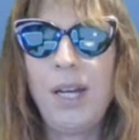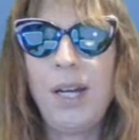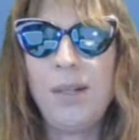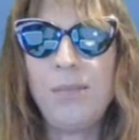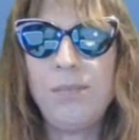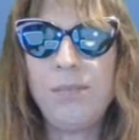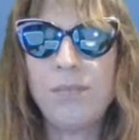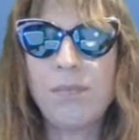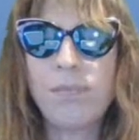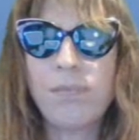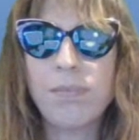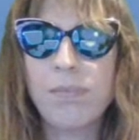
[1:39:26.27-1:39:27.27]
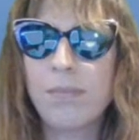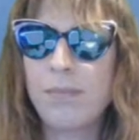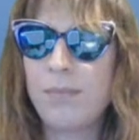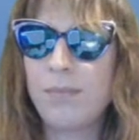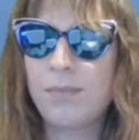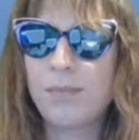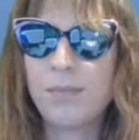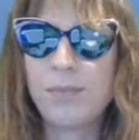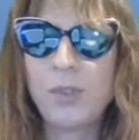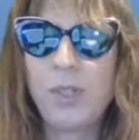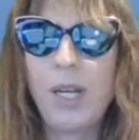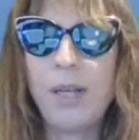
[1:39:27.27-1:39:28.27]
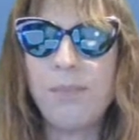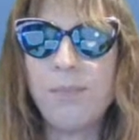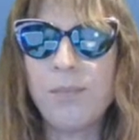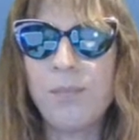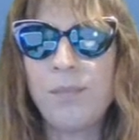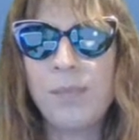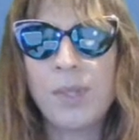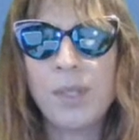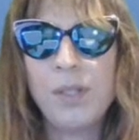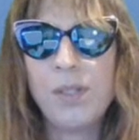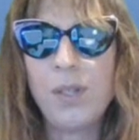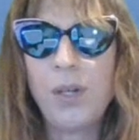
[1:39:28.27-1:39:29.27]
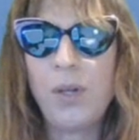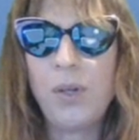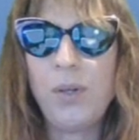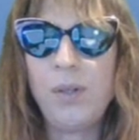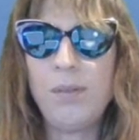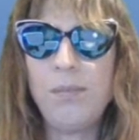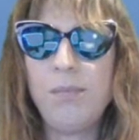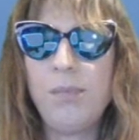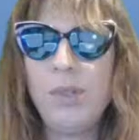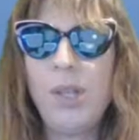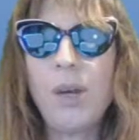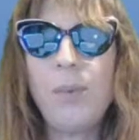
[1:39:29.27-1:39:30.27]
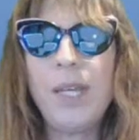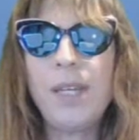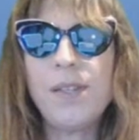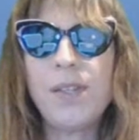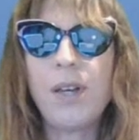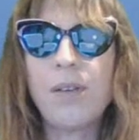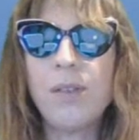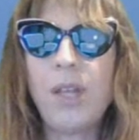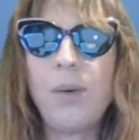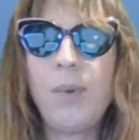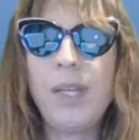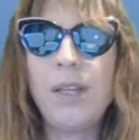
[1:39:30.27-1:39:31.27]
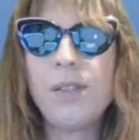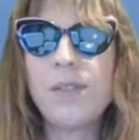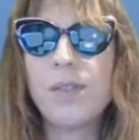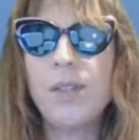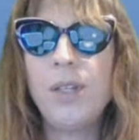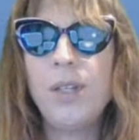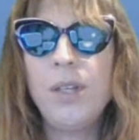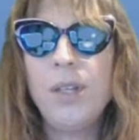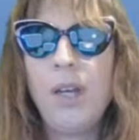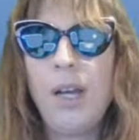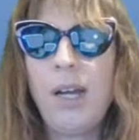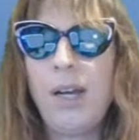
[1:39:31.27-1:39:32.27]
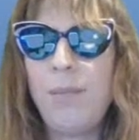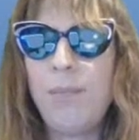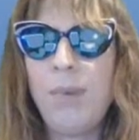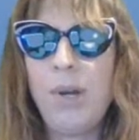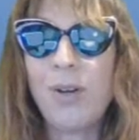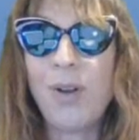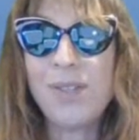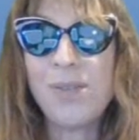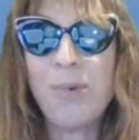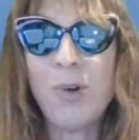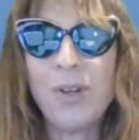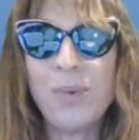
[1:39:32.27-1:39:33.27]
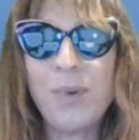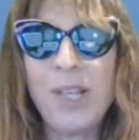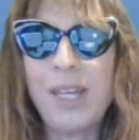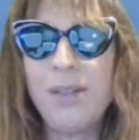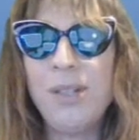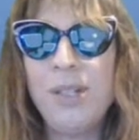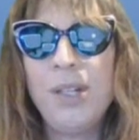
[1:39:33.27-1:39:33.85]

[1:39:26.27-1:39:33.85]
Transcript: Okay, so a lot of weakness here, a lot of weakness. Across the board, really.